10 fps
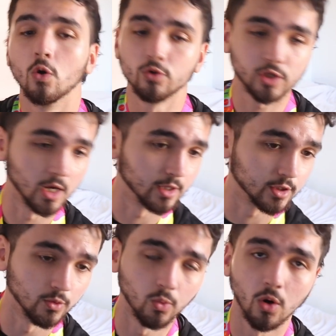starting
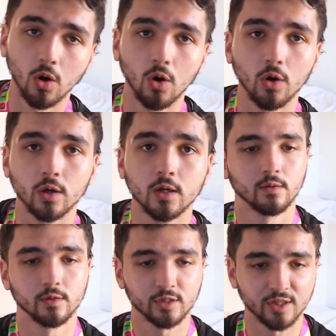to walk,
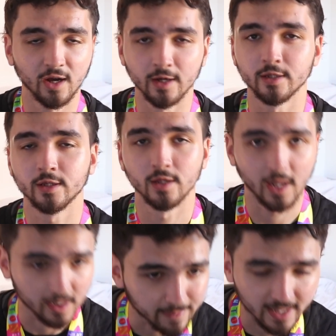starting
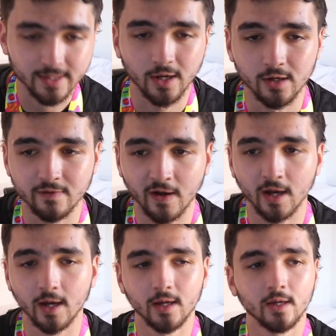to bend
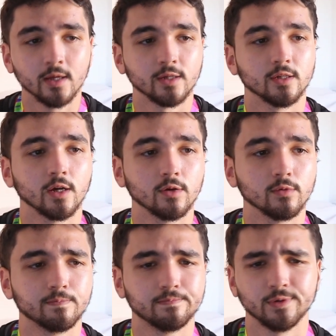over,
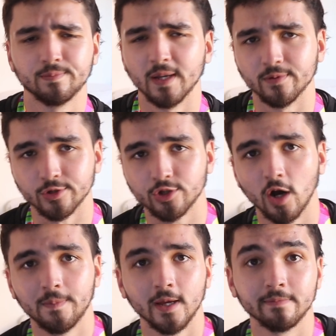just people
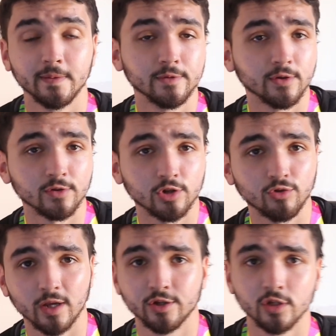stopping, people doing
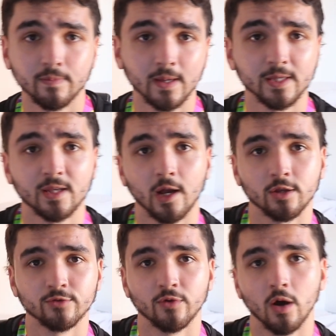stretches by the side
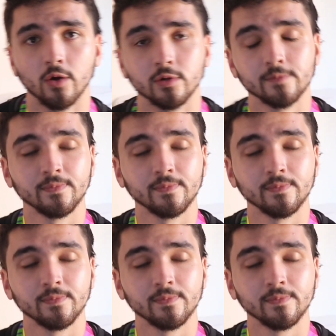of the road.